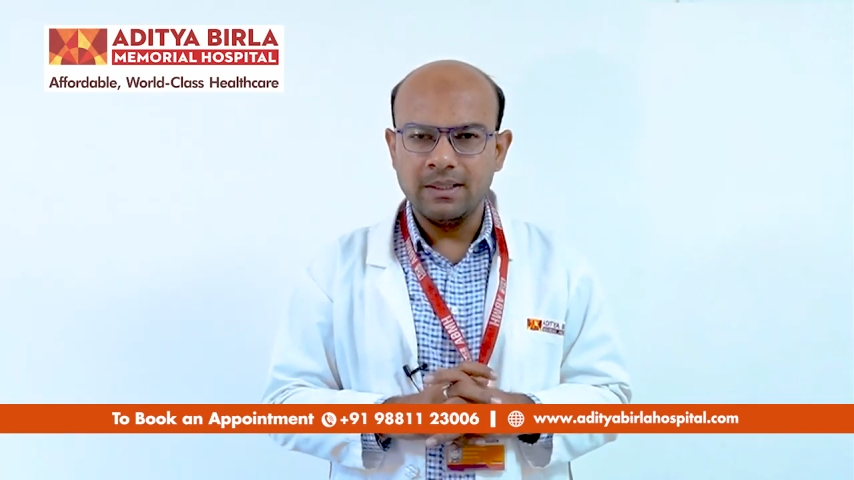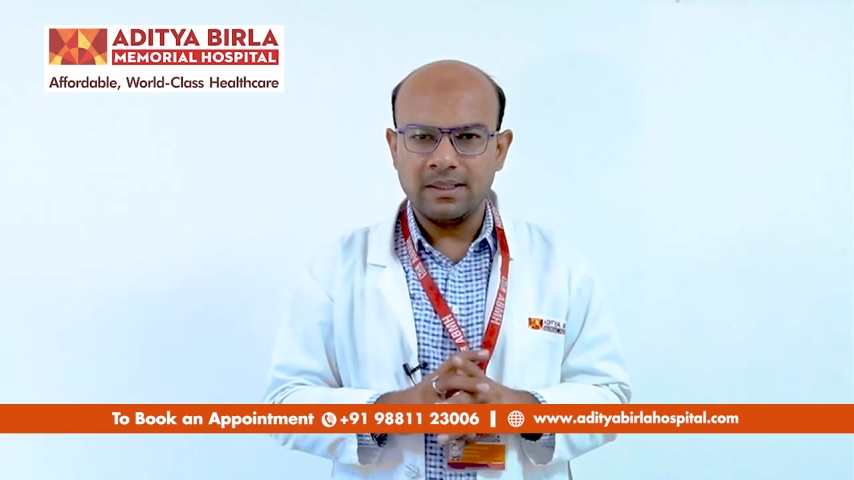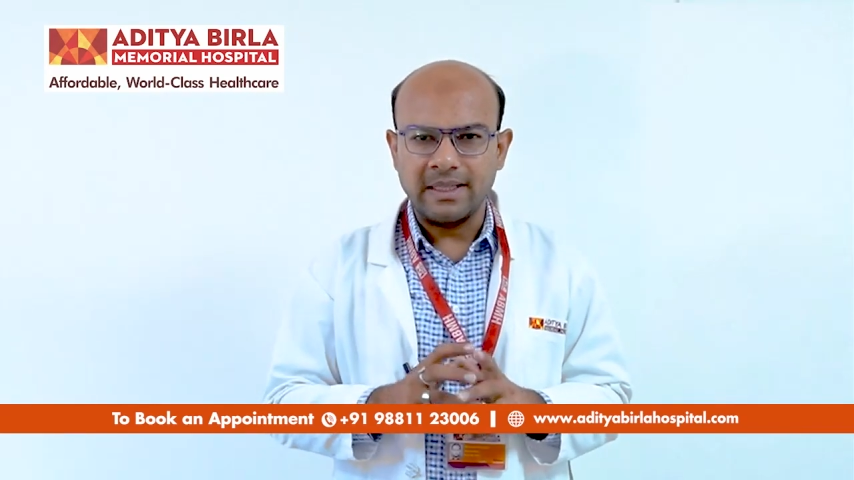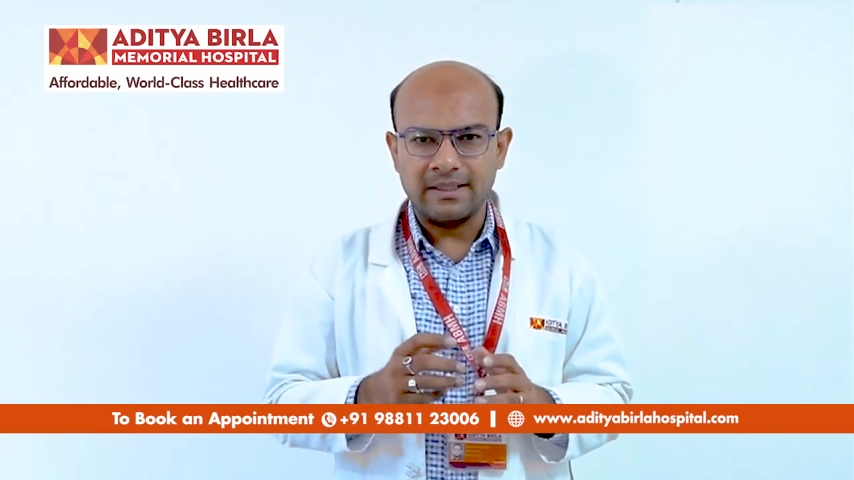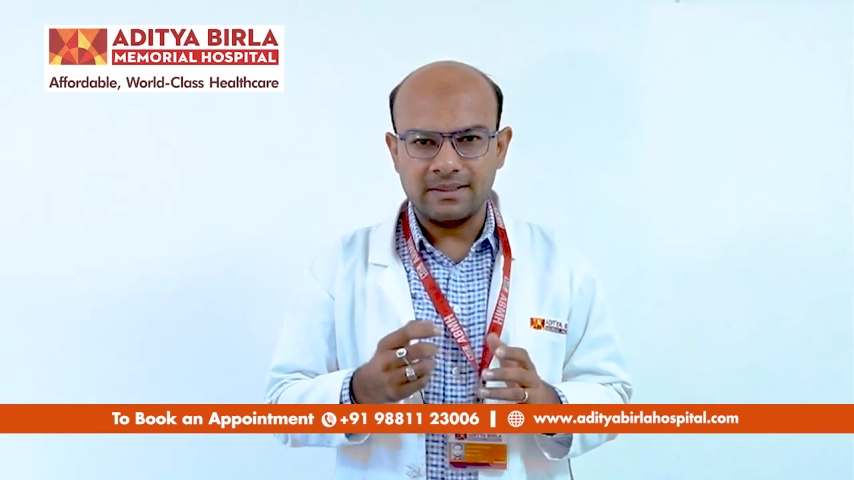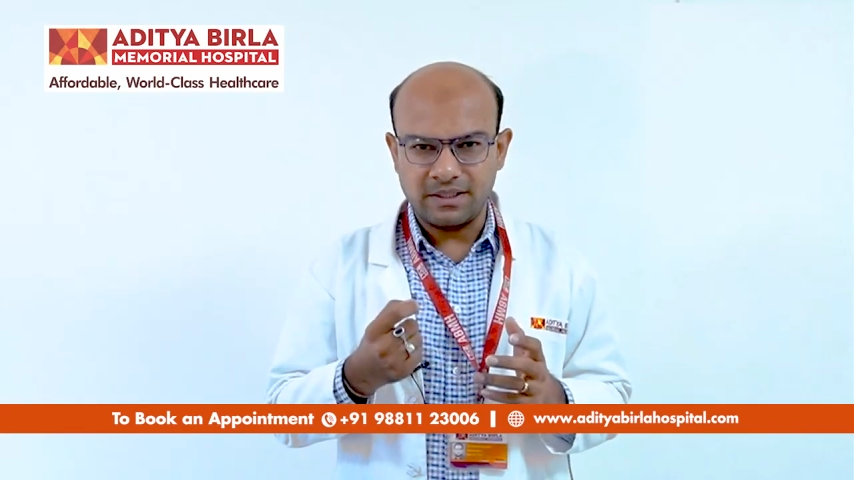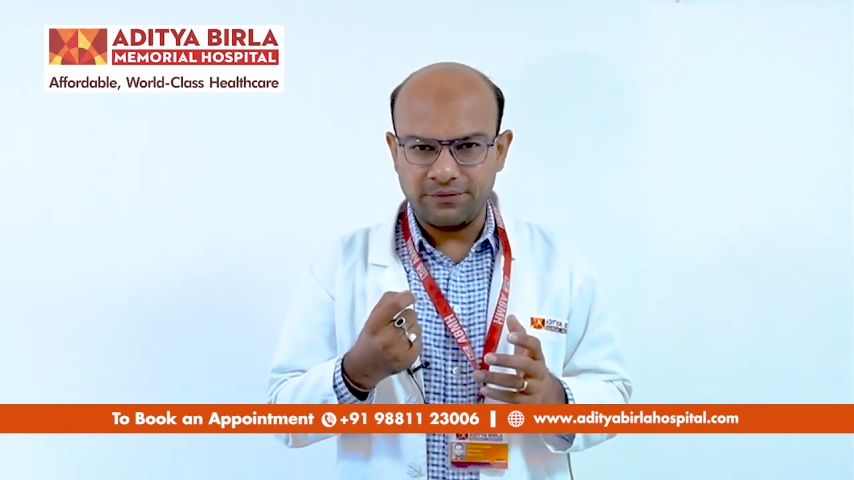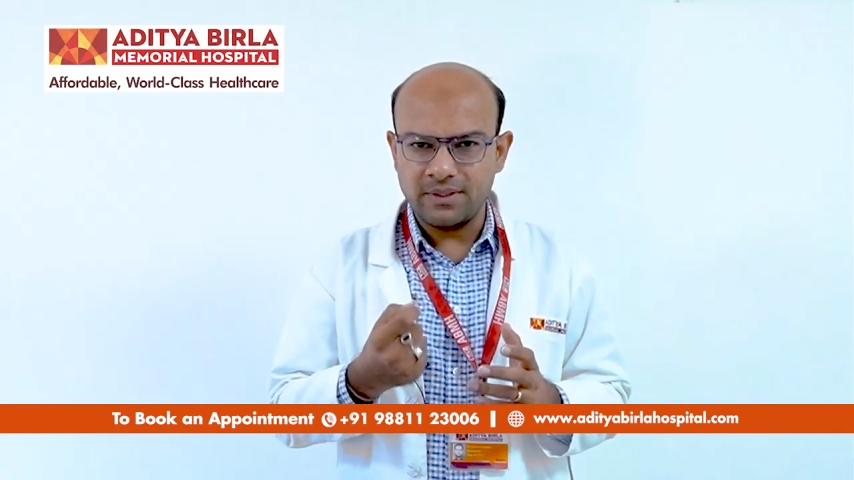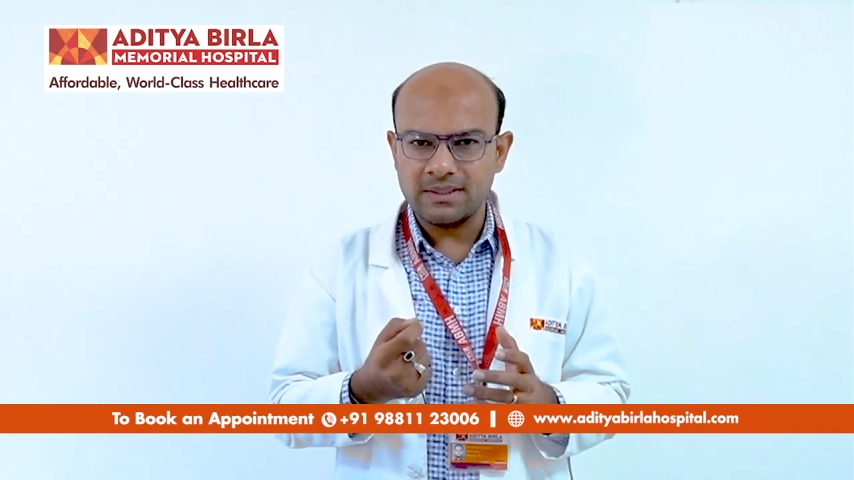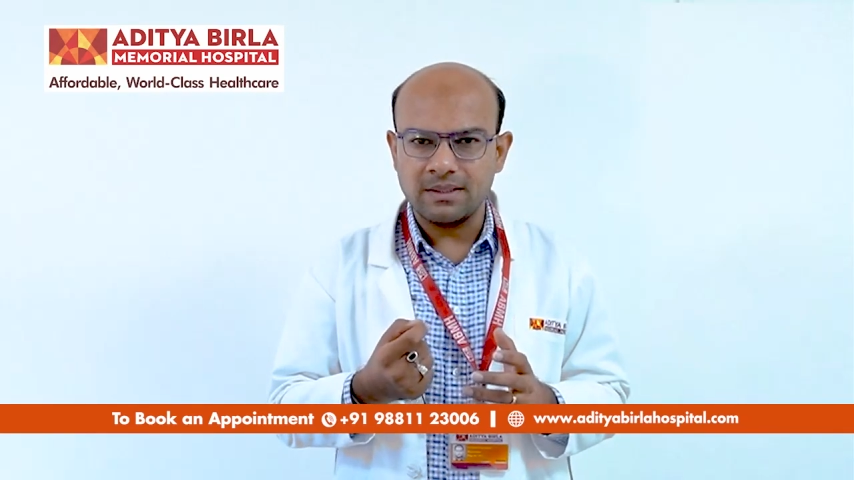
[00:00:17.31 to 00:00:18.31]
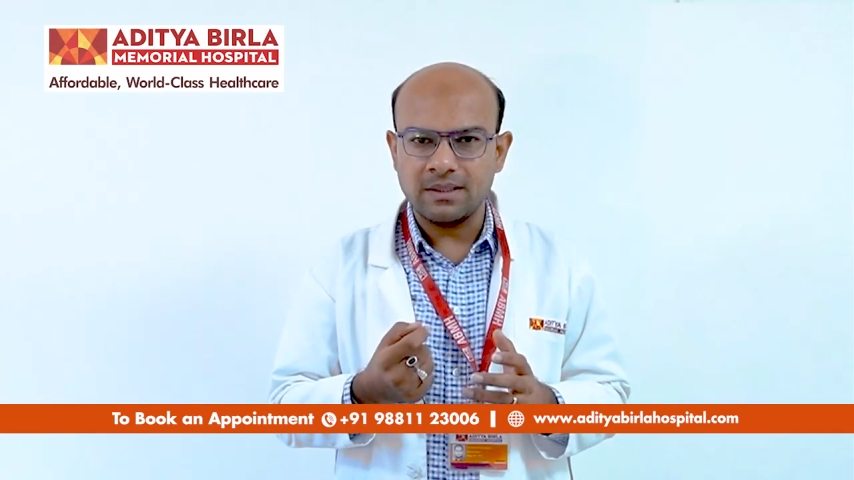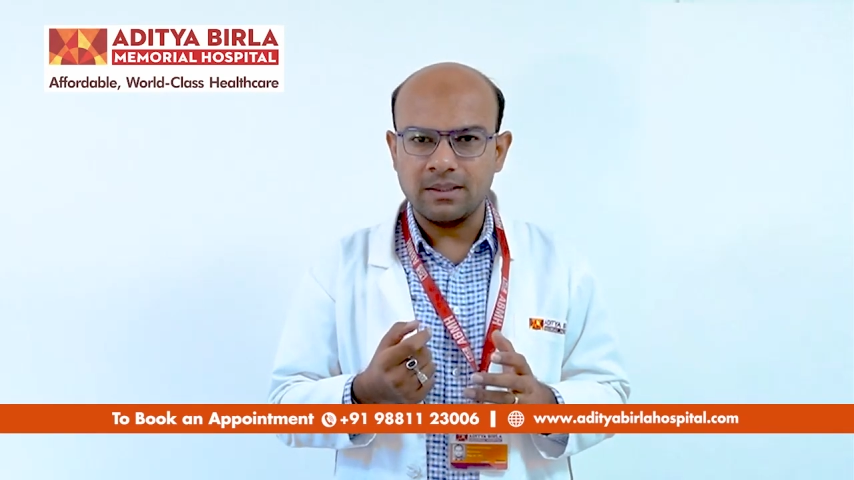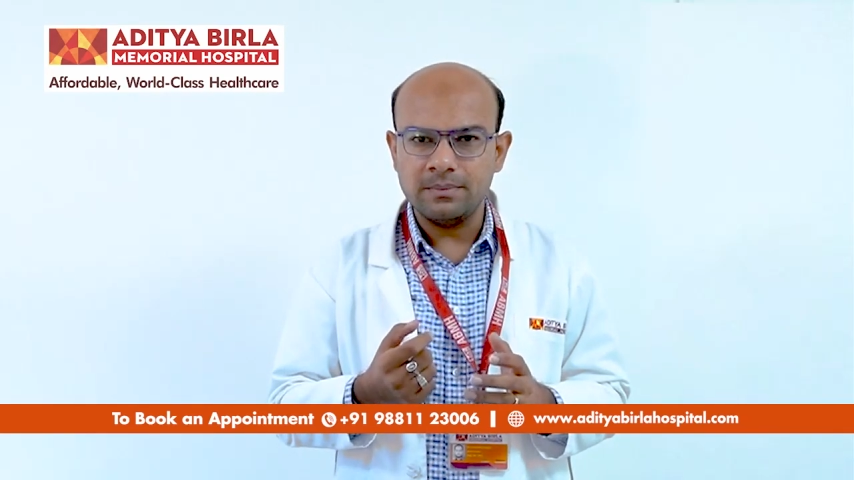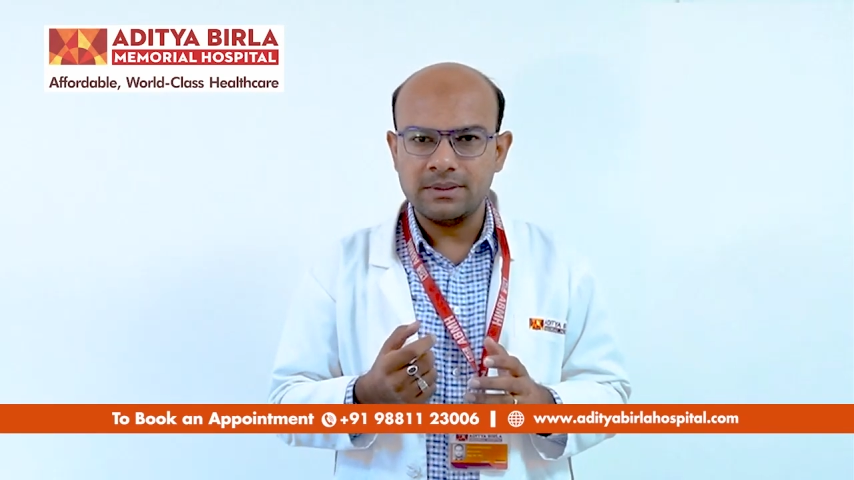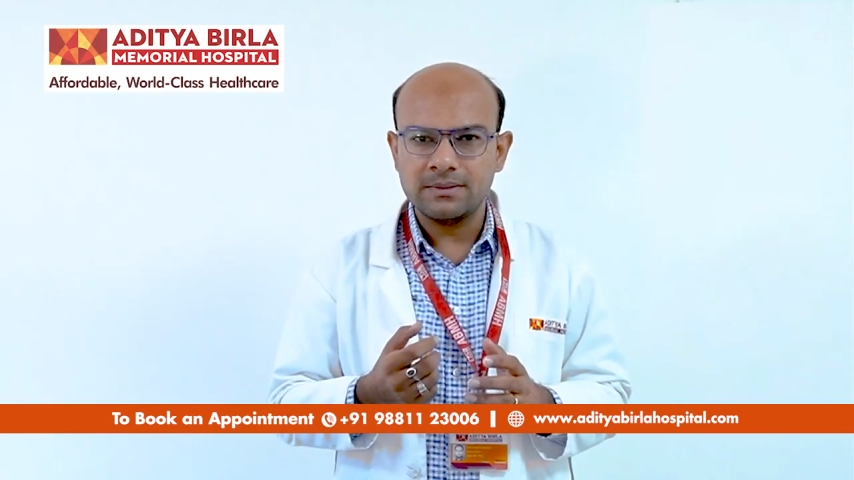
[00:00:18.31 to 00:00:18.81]
that is stiffness in the
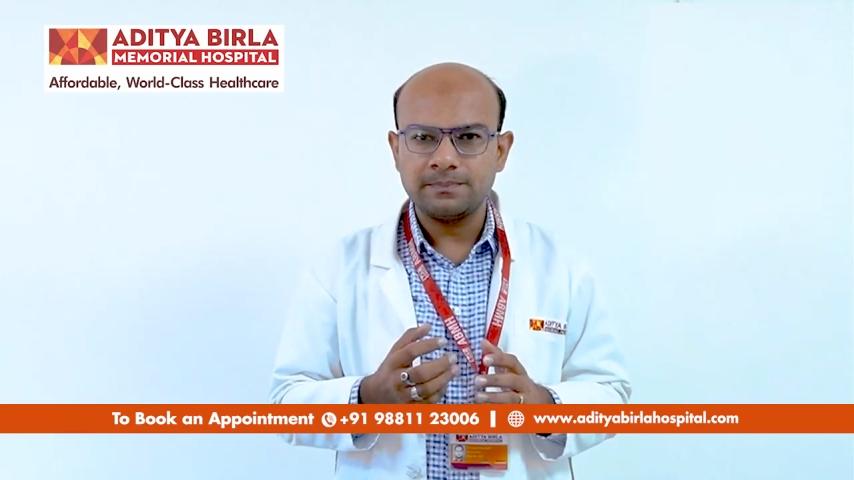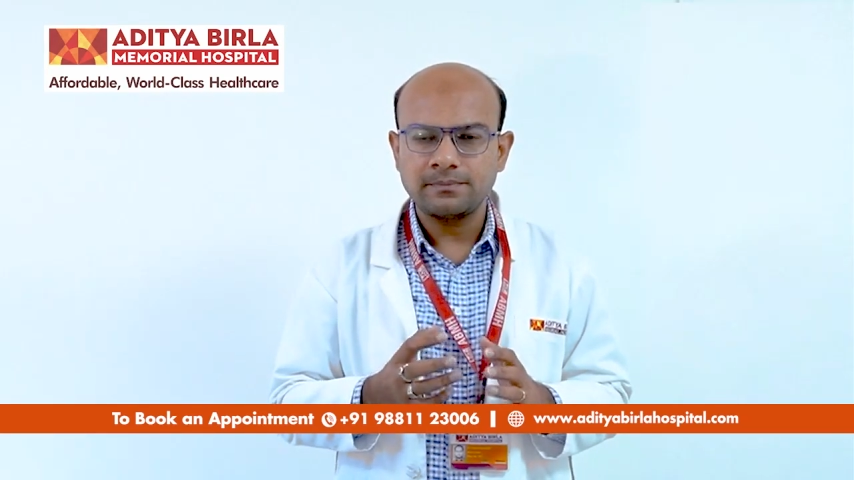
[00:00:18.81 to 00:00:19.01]
limbs,